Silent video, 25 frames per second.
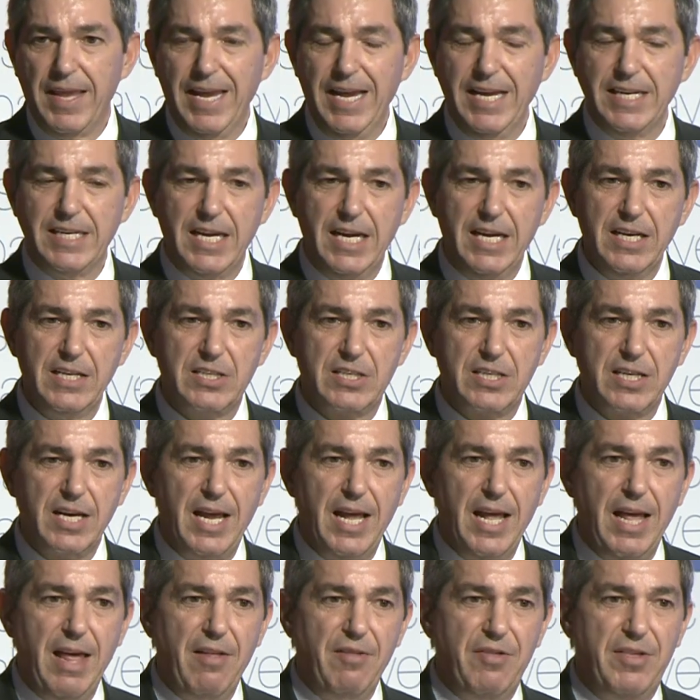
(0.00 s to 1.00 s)
it is
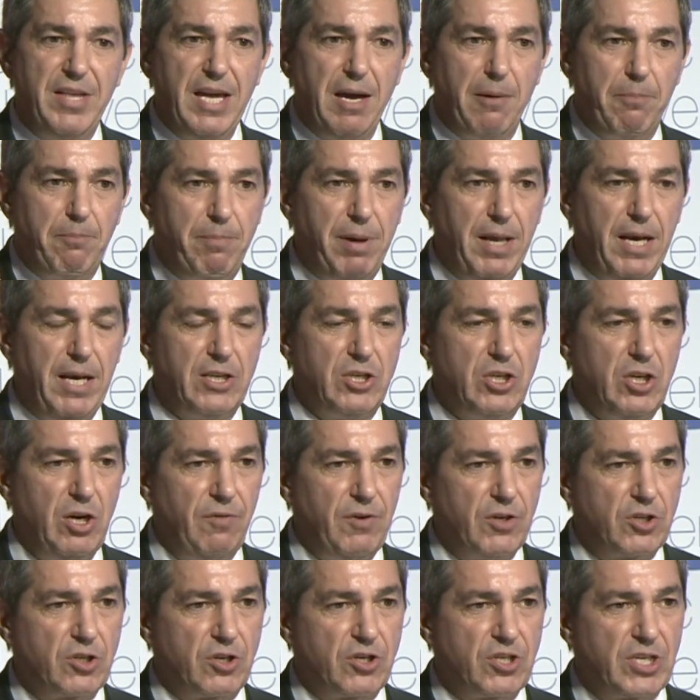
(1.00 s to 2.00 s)
the ability
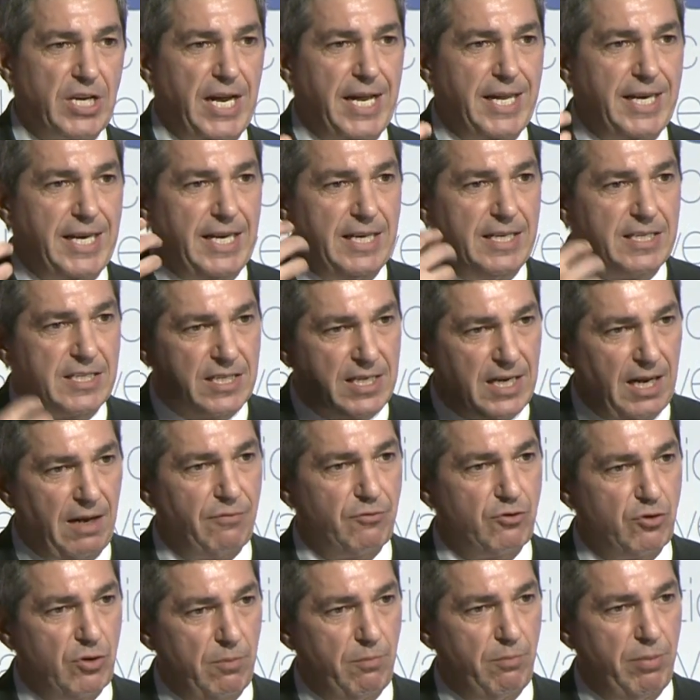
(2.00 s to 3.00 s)
of a society
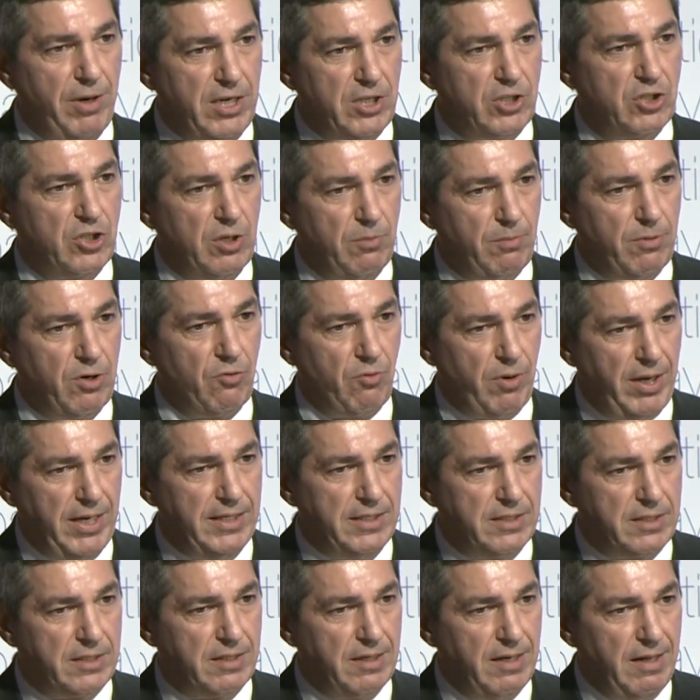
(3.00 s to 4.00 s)
itself to embrace human
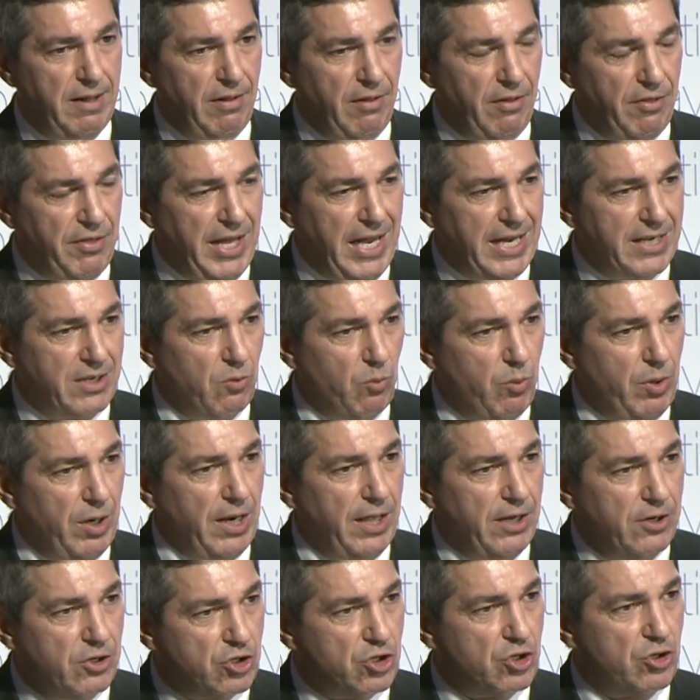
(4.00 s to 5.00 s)
rights that
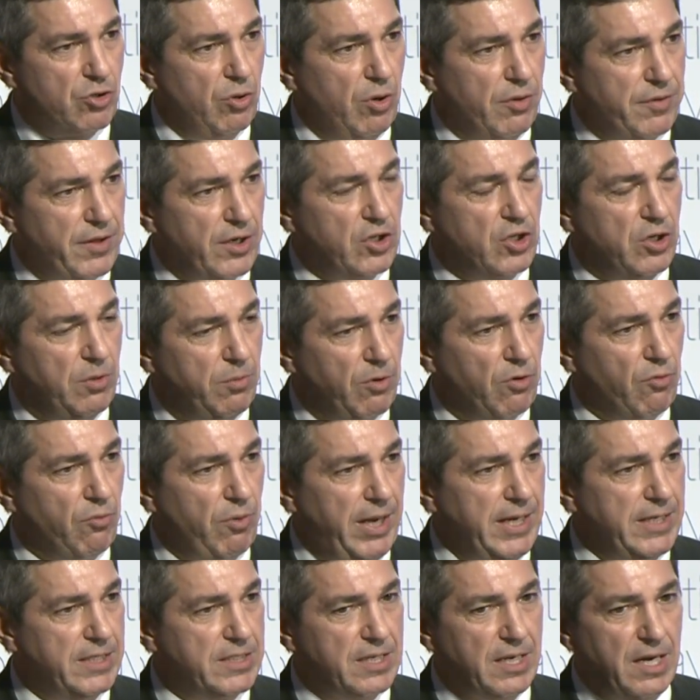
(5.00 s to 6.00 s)
will ensure that human
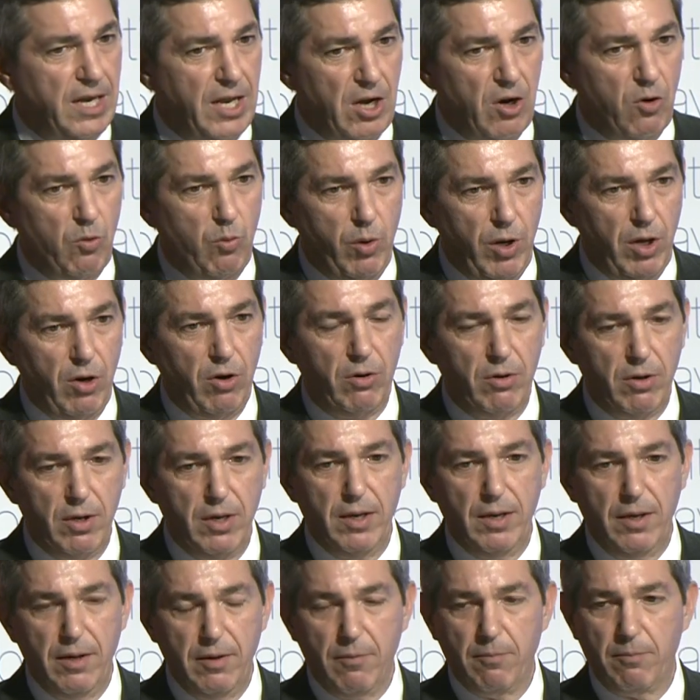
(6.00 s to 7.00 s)
rights will
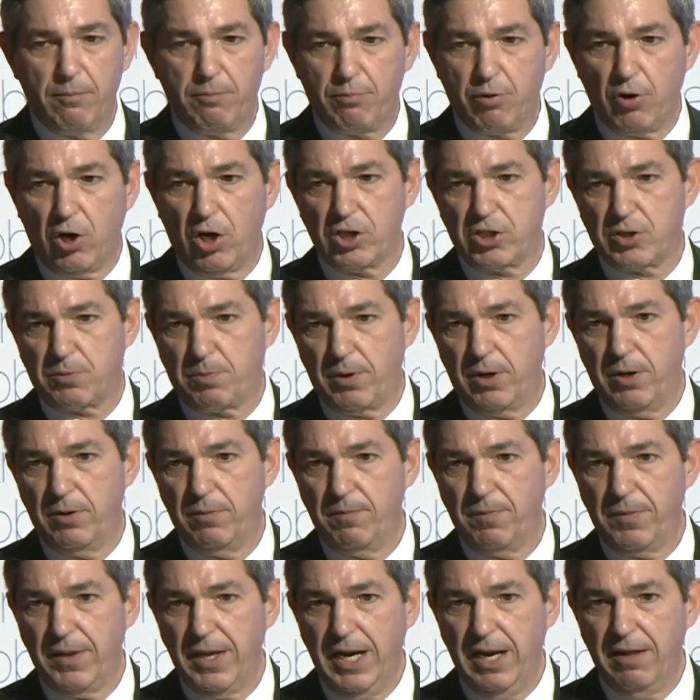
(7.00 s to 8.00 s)
prosper,
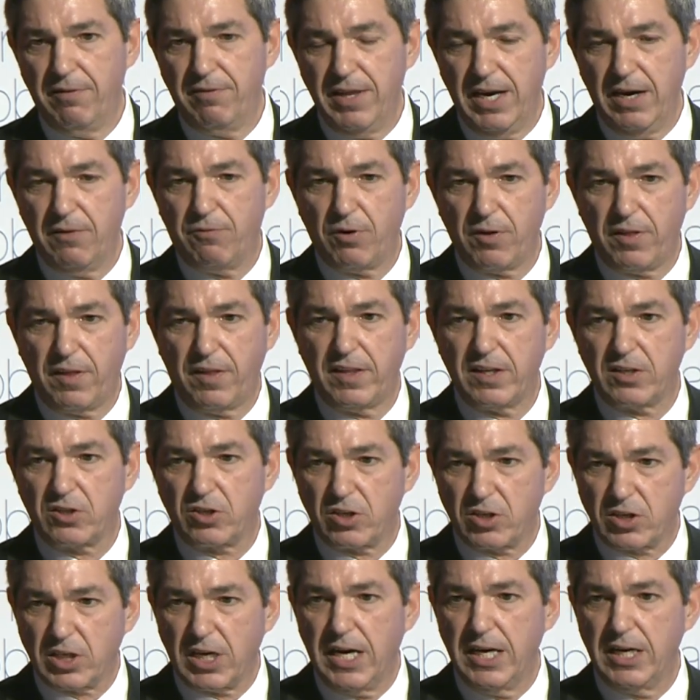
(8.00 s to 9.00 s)
and therefore that the
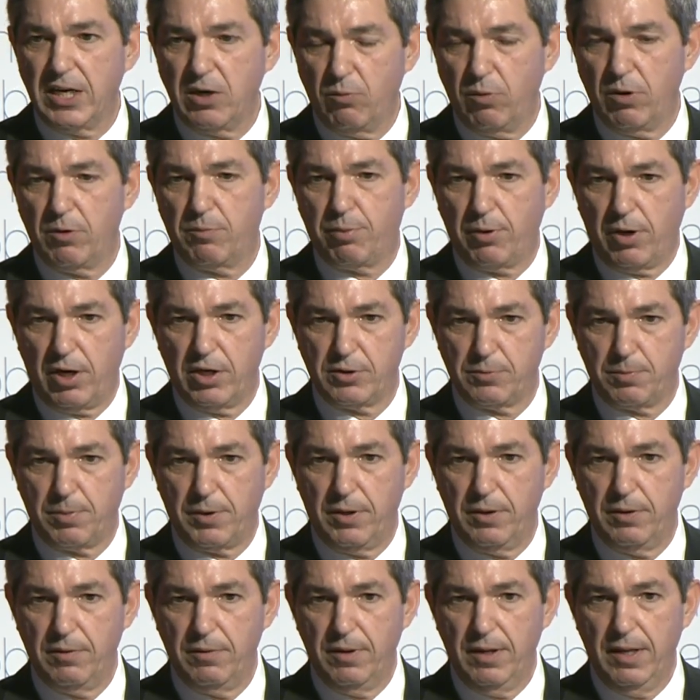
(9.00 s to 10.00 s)
society will
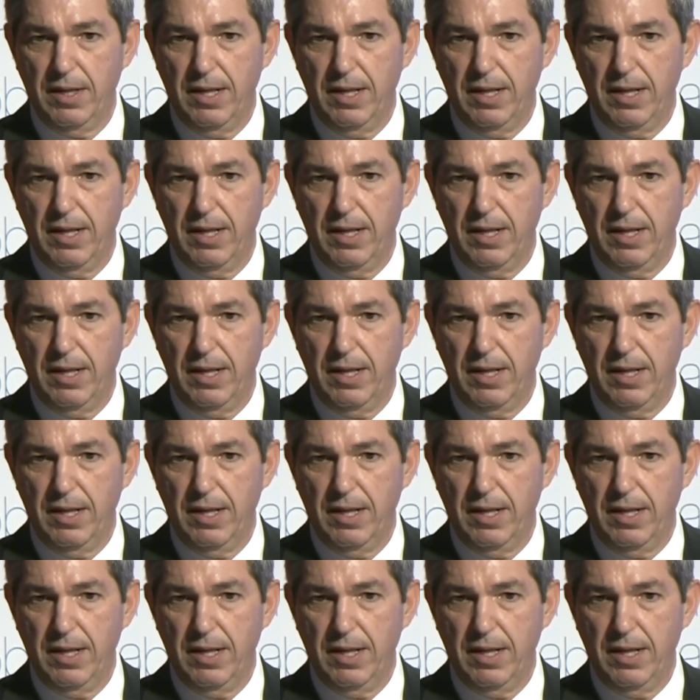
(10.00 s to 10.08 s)
prosper.